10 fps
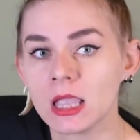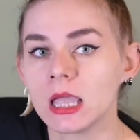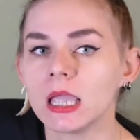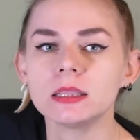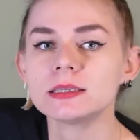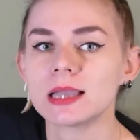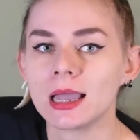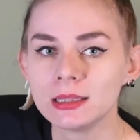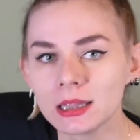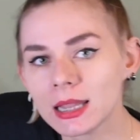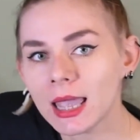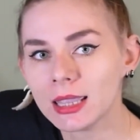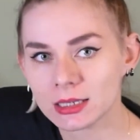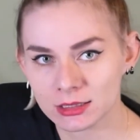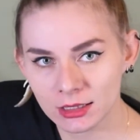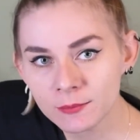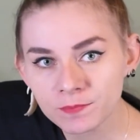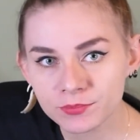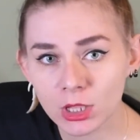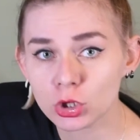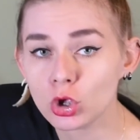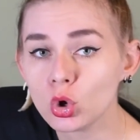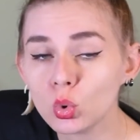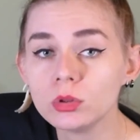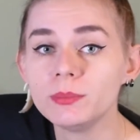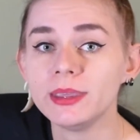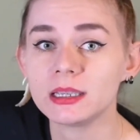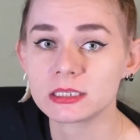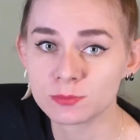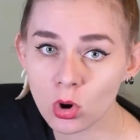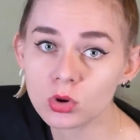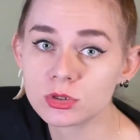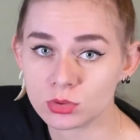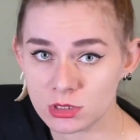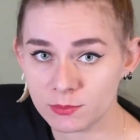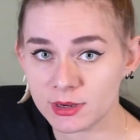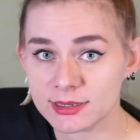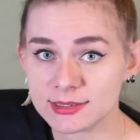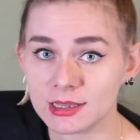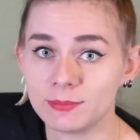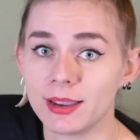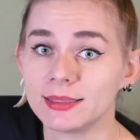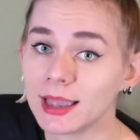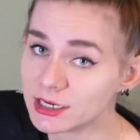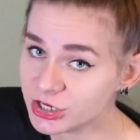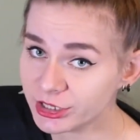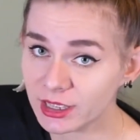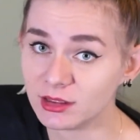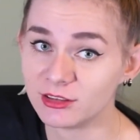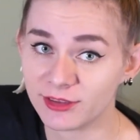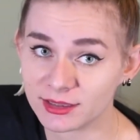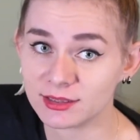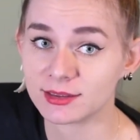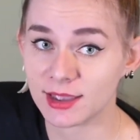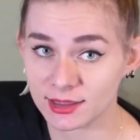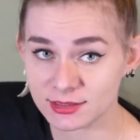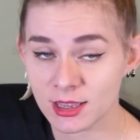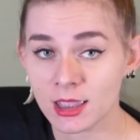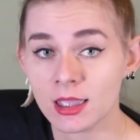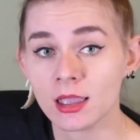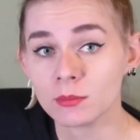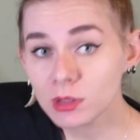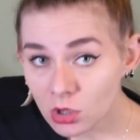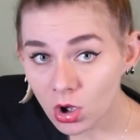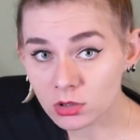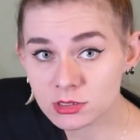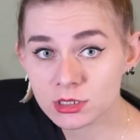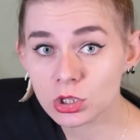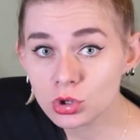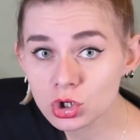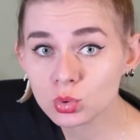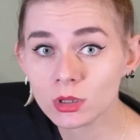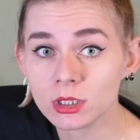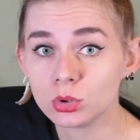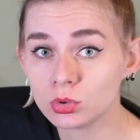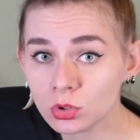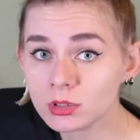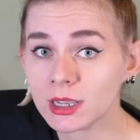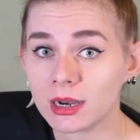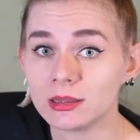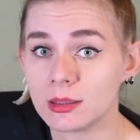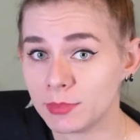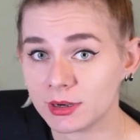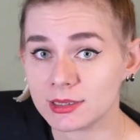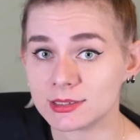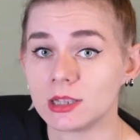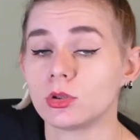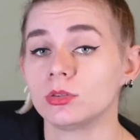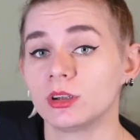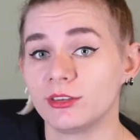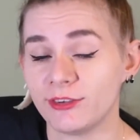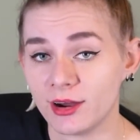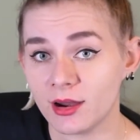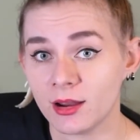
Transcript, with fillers: It is unlikely that you would be exposed to the parasite by touching an infected cat, because they usually do not carry the parasite on their fur.